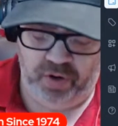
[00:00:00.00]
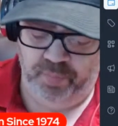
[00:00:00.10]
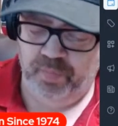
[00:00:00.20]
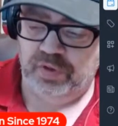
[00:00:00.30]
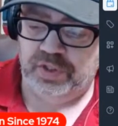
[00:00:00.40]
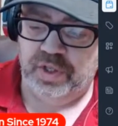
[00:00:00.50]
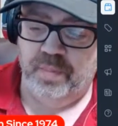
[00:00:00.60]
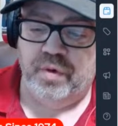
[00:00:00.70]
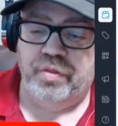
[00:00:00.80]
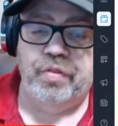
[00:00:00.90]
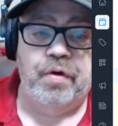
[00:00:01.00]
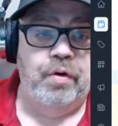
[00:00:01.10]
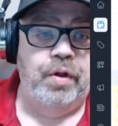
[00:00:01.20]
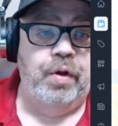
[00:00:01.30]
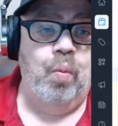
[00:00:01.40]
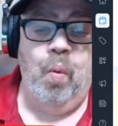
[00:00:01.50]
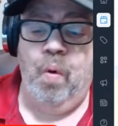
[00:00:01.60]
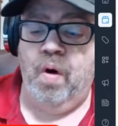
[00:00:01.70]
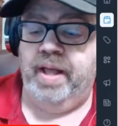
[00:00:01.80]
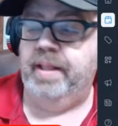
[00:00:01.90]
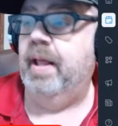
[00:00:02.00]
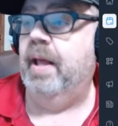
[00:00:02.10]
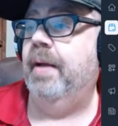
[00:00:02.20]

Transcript: number is number 31.